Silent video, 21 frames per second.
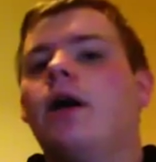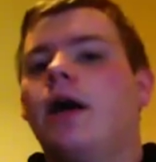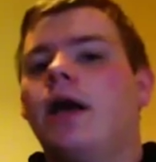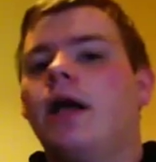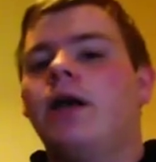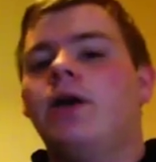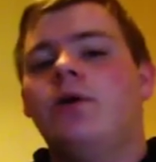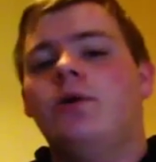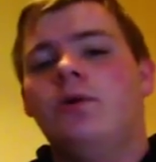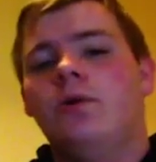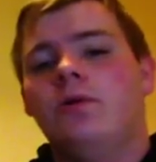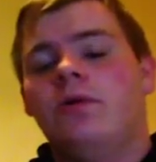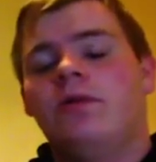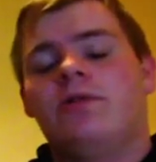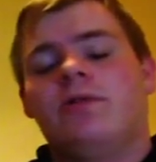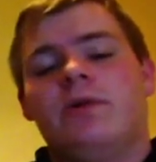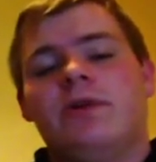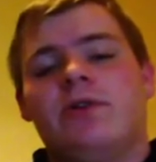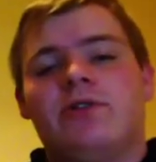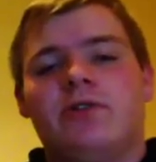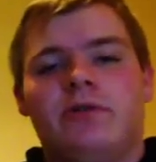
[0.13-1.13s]
Hello,
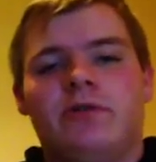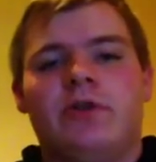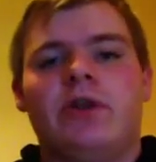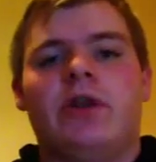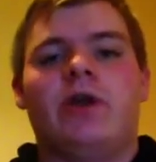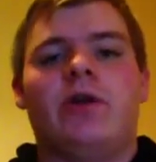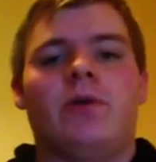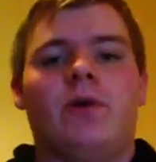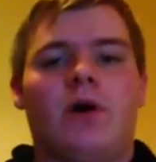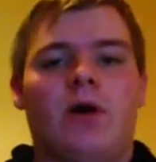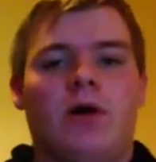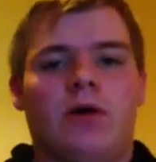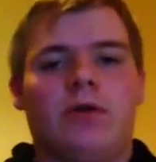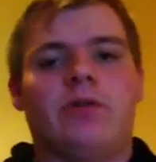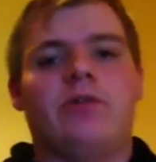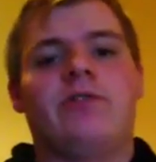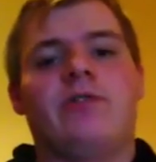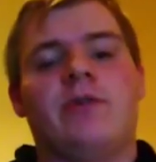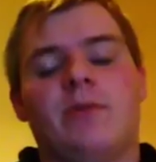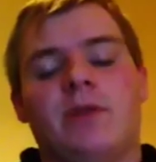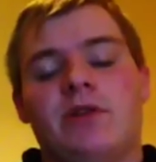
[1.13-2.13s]
this will be a short video
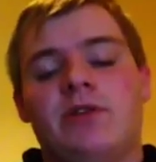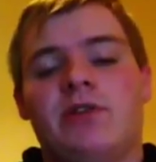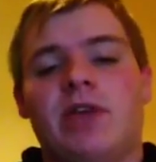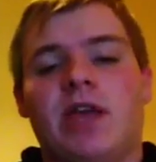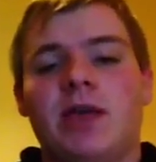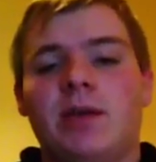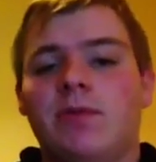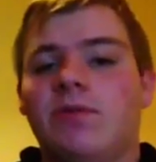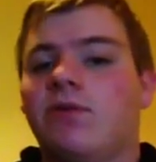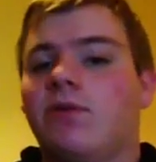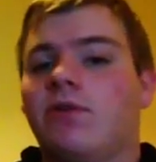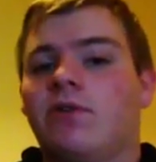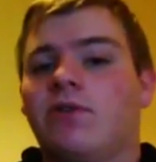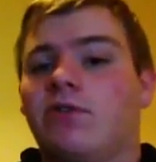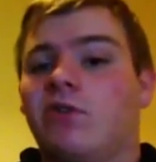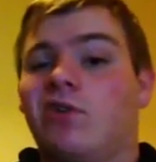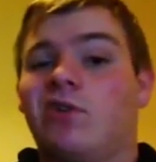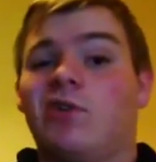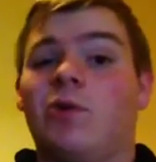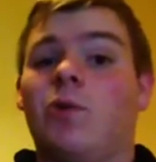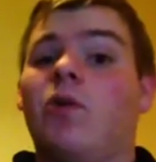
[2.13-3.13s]
on similar shapes and
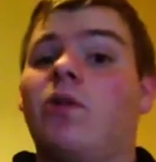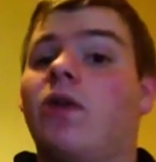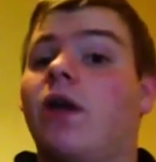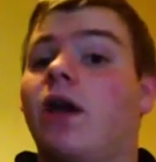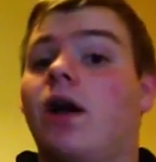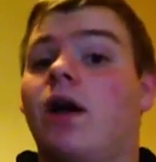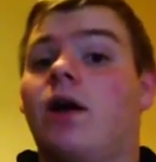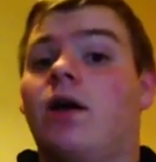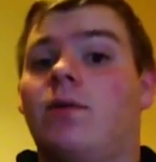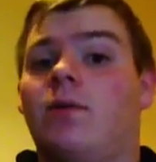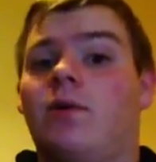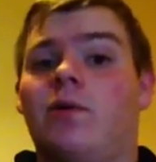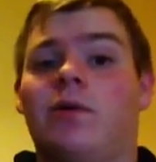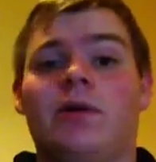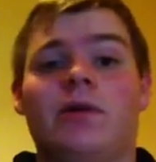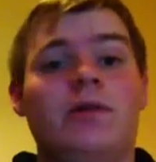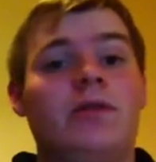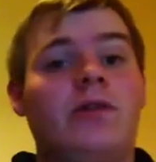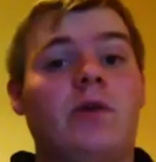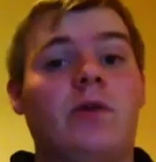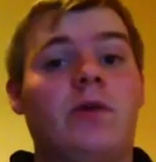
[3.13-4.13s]
discussing what they are and what we
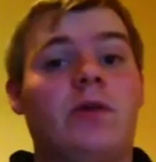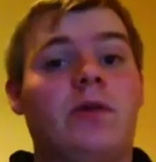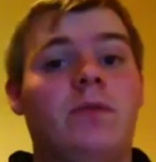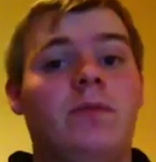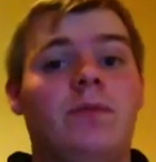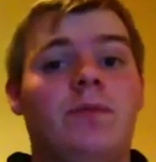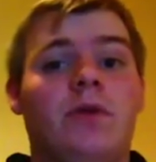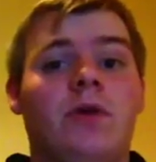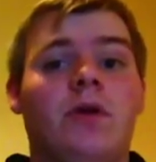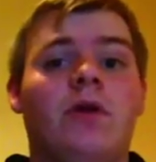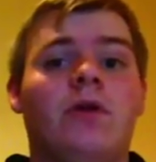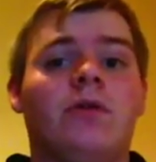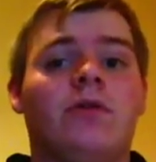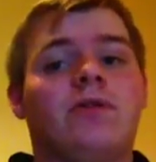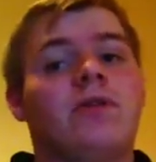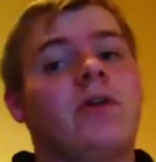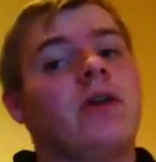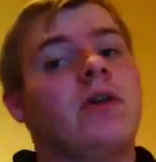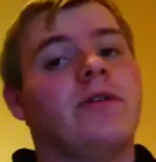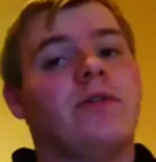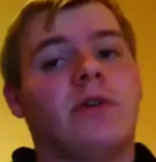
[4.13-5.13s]
can do with them.
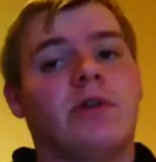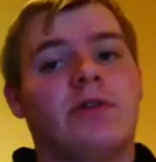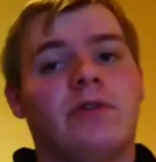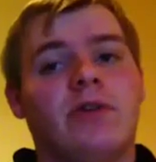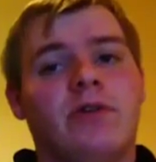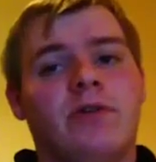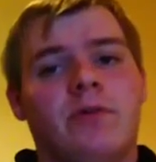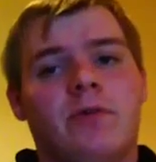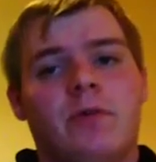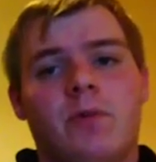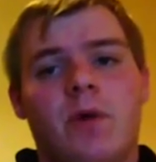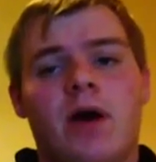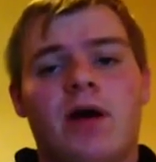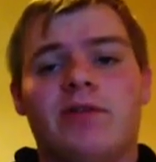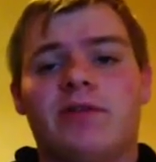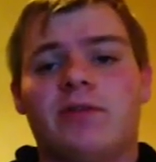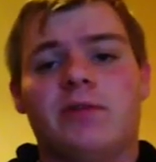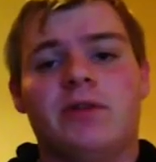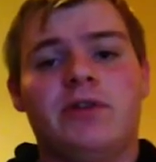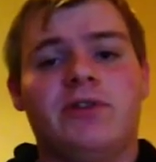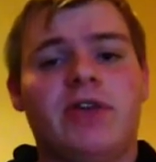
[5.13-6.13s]
So first off, what are
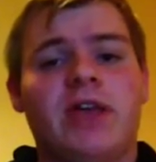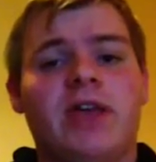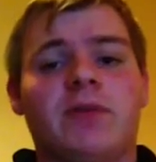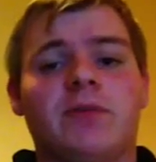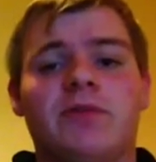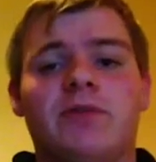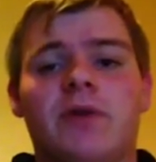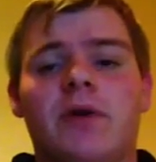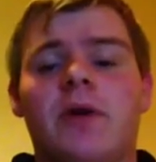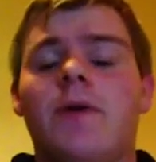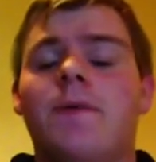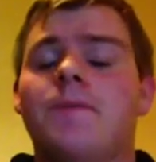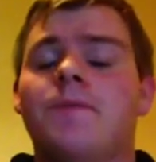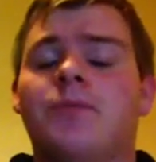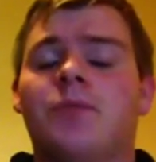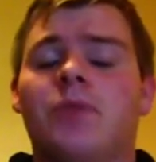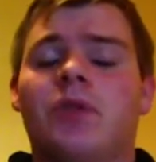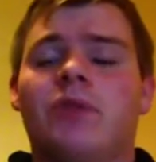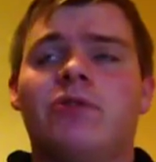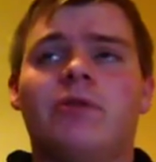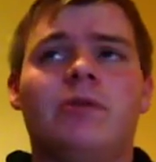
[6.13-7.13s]
similar shapes?
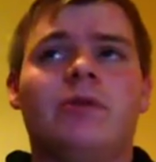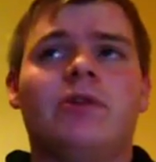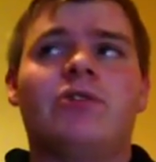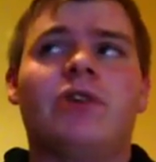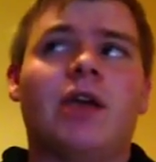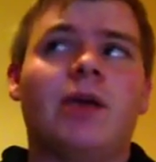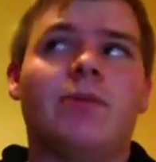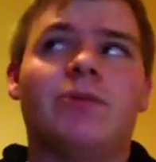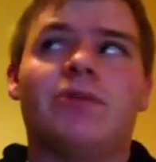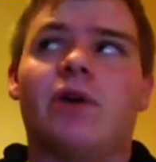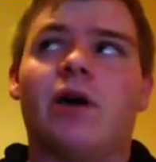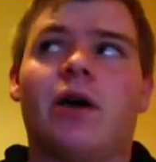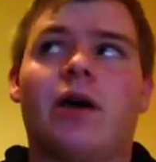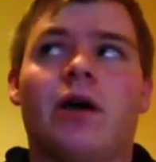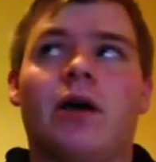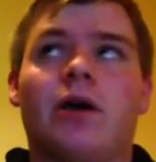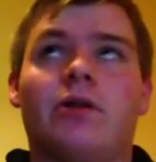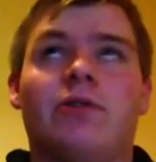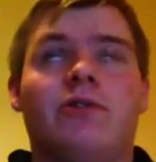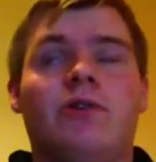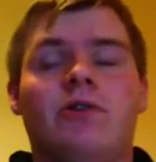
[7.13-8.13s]
Similar shapes
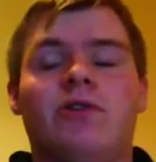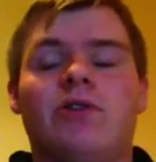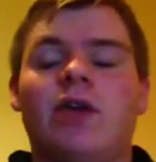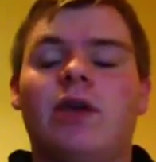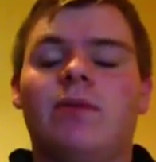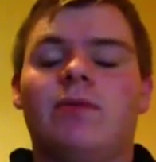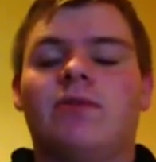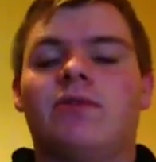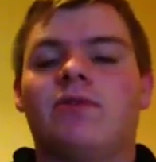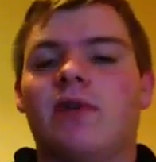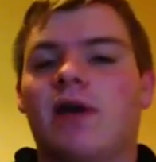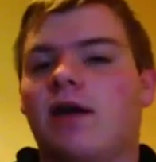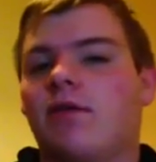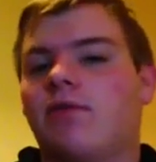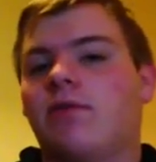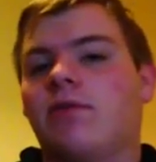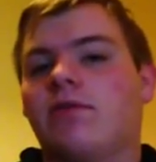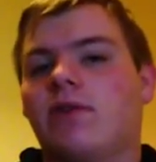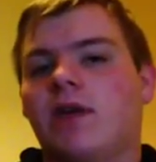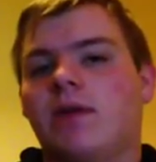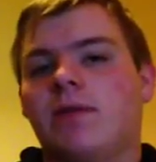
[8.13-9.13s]
are two shapes that have
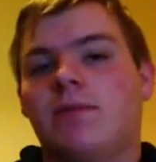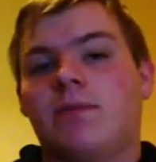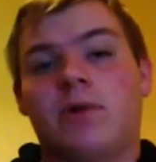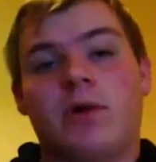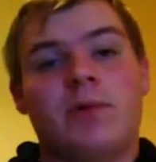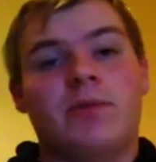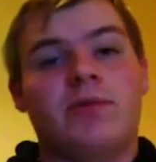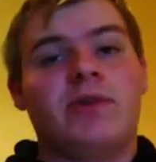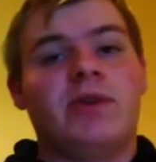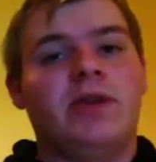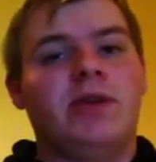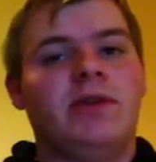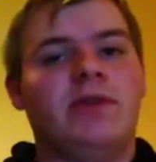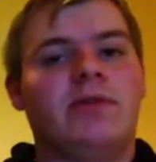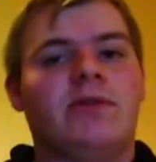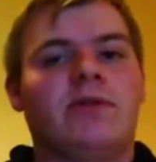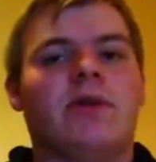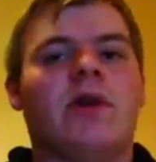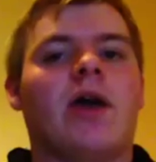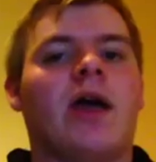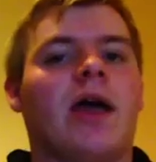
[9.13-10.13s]
the same
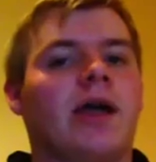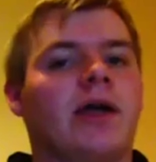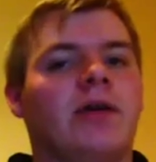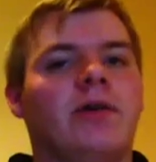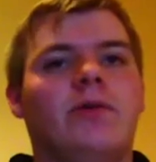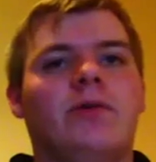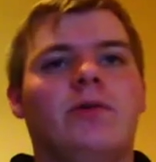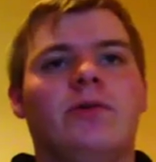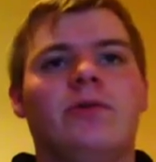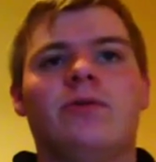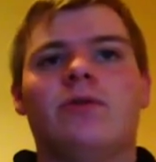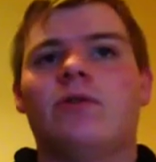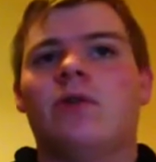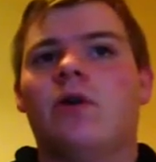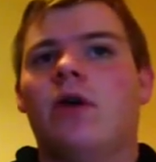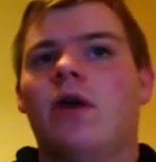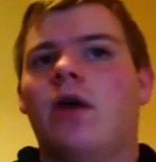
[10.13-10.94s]
properties, angles,